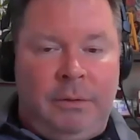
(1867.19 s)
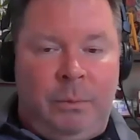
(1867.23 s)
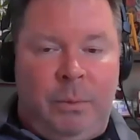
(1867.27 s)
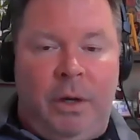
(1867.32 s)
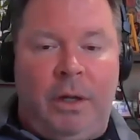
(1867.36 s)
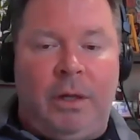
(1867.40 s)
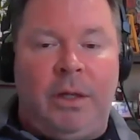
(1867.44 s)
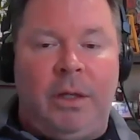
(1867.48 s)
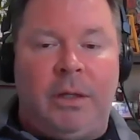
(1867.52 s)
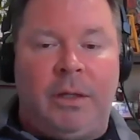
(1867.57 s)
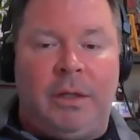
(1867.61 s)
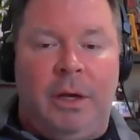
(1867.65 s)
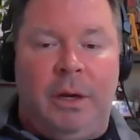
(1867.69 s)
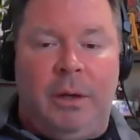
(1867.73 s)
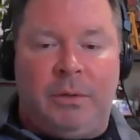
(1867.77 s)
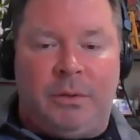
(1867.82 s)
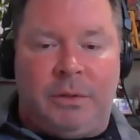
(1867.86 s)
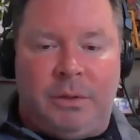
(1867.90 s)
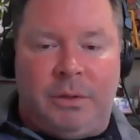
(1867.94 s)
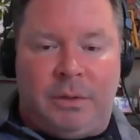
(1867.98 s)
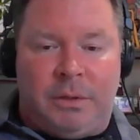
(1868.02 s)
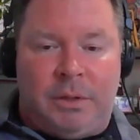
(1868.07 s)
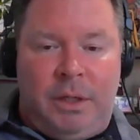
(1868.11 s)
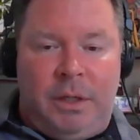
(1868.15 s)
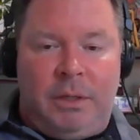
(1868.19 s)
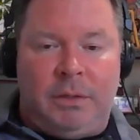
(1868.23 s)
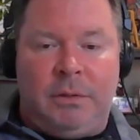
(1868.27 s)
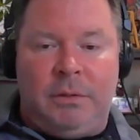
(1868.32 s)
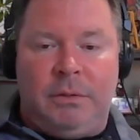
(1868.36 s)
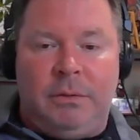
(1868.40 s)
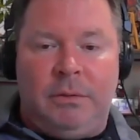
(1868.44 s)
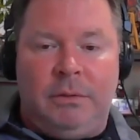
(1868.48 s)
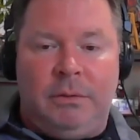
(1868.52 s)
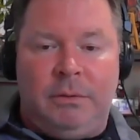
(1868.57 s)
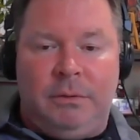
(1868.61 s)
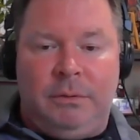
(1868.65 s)
What do you think the hostess
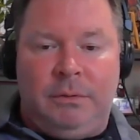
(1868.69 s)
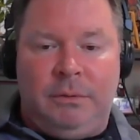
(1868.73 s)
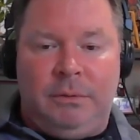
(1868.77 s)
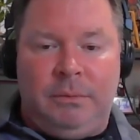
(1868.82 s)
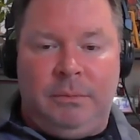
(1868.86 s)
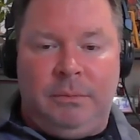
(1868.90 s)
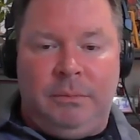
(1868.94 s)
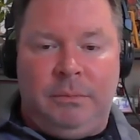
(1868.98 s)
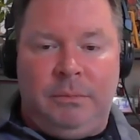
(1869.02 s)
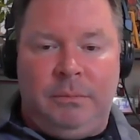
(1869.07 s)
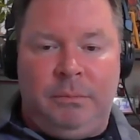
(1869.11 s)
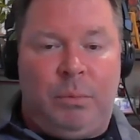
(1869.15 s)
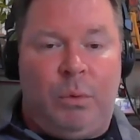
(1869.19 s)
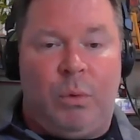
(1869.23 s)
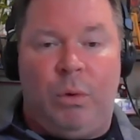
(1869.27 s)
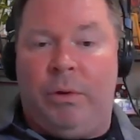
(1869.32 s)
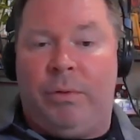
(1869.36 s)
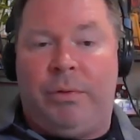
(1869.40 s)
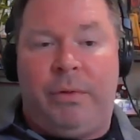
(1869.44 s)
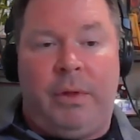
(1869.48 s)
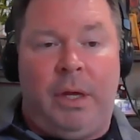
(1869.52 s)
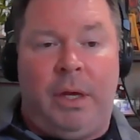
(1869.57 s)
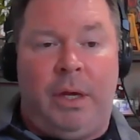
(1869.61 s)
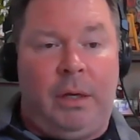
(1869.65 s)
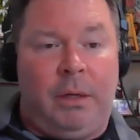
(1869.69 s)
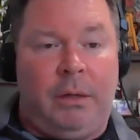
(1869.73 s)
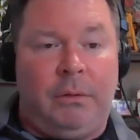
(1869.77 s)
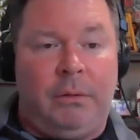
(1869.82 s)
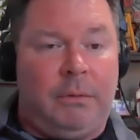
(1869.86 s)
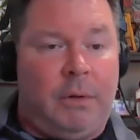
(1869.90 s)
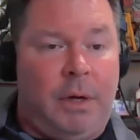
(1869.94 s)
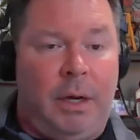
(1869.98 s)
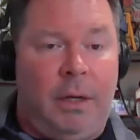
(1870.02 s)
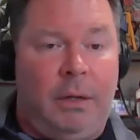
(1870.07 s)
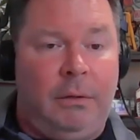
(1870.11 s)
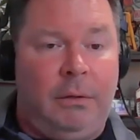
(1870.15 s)
does? Poor thing,
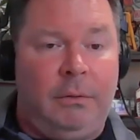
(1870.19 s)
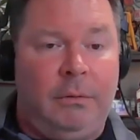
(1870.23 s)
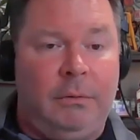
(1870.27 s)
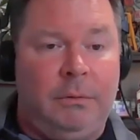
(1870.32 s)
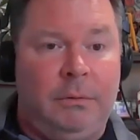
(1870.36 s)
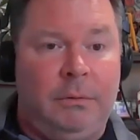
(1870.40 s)
right?